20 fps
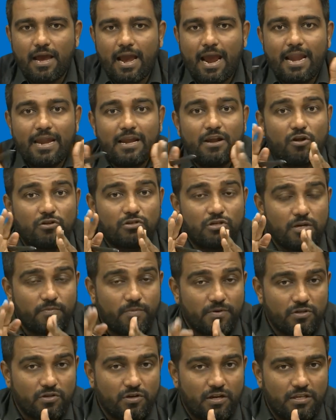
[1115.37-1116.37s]
and it also
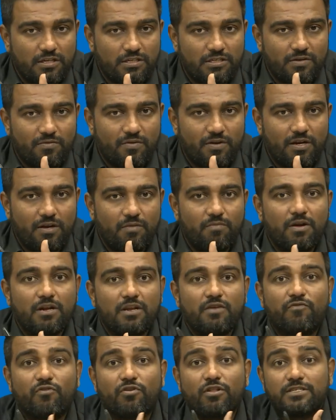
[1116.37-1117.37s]
depends on resistivity,
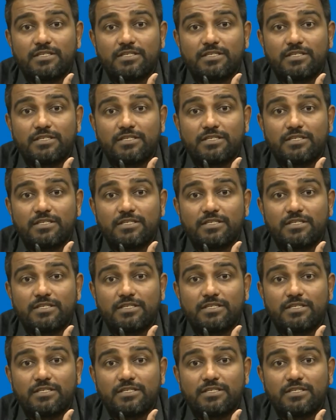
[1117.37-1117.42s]
but for the